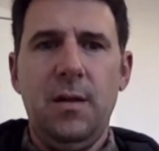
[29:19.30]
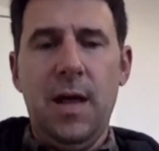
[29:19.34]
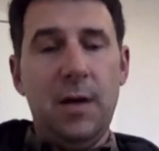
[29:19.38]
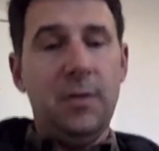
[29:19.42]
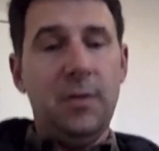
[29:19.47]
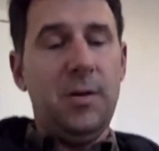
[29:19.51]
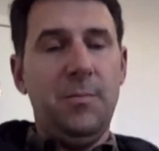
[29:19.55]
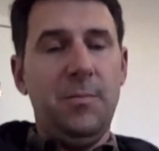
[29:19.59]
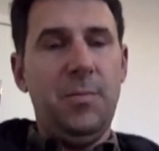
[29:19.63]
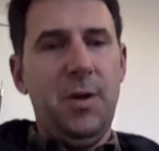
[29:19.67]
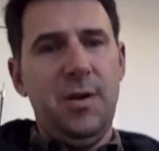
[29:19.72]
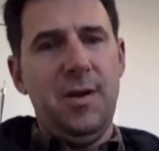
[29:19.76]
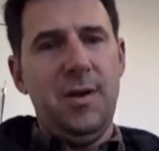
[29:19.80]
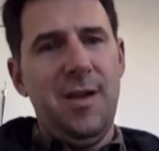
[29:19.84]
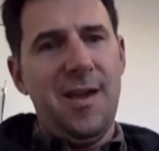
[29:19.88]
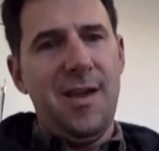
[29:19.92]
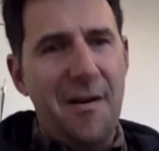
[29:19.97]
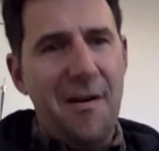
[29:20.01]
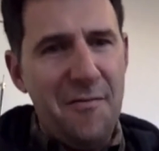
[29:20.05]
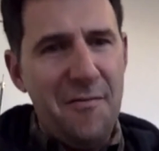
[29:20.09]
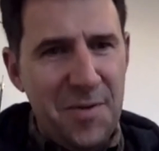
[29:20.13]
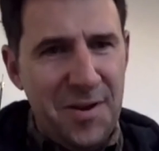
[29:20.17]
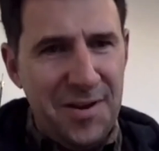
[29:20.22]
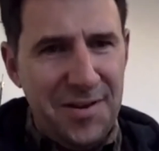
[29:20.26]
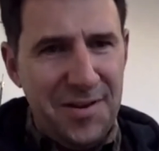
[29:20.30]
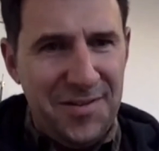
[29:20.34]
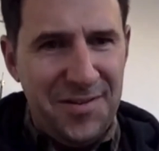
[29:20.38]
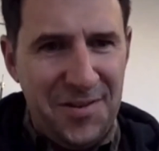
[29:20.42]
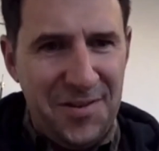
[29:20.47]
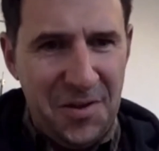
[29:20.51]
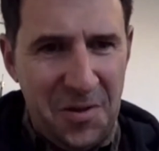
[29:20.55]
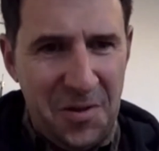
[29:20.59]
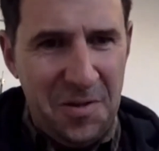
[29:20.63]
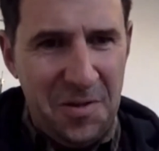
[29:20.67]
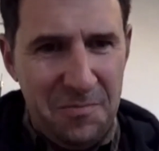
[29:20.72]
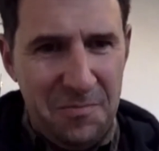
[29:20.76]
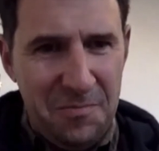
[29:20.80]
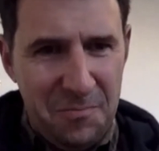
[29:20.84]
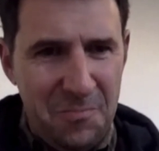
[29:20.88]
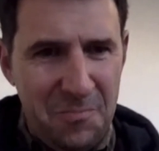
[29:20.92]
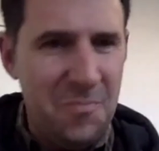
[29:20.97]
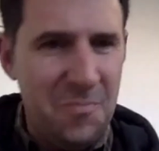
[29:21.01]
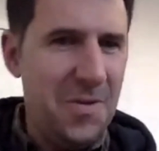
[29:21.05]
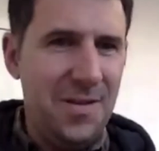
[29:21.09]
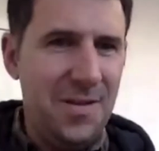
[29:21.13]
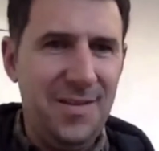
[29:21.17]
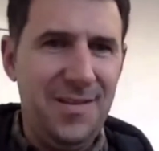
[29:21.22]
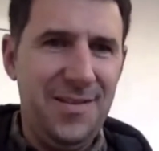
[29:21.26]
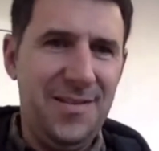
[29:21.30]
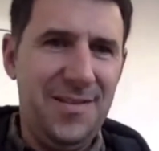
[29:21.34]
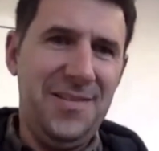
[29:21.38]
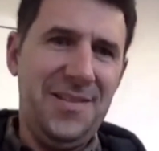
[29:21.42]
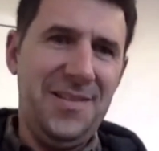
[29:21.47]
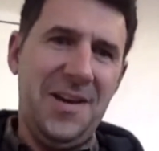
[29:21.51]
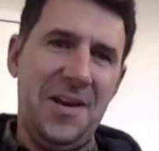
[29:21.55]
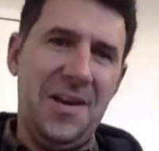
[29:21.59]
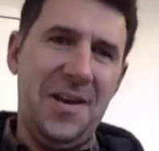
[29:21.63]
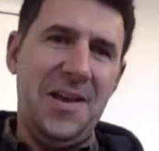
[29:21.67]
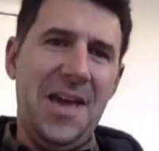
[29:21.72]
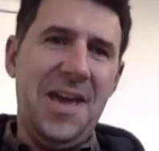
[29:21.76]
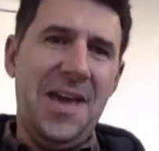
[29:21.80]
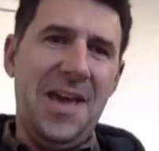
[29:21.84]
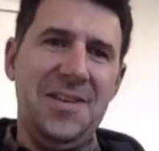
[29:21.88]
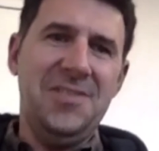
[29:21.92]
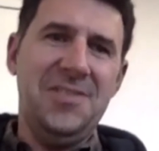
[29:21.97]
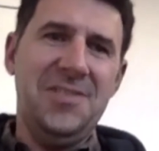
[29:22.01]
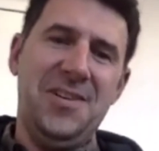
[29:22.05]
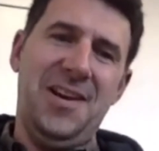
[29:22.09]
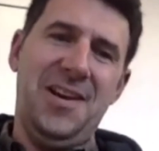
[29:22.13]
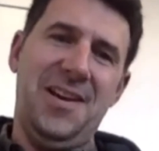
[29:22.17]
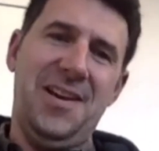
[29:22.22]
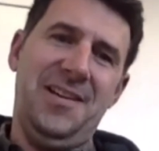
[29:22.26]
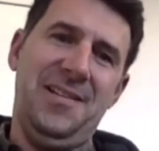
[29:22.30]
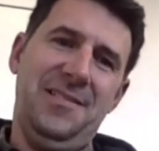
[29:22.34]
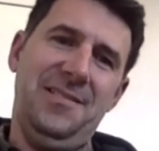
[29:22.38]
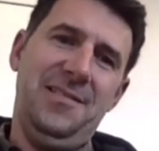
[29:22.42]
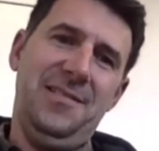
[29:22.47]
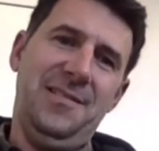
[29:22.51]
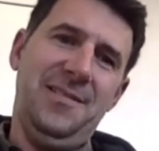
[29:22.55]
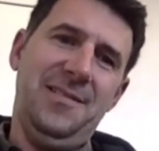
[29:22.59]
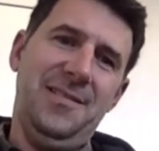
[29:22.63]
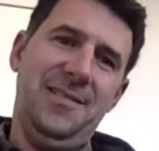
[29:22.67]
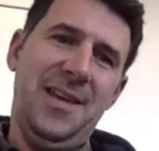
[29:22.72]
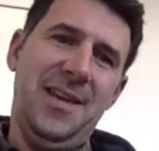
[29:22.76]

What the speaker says: Cloud computing in government is still a cutting edge innovation.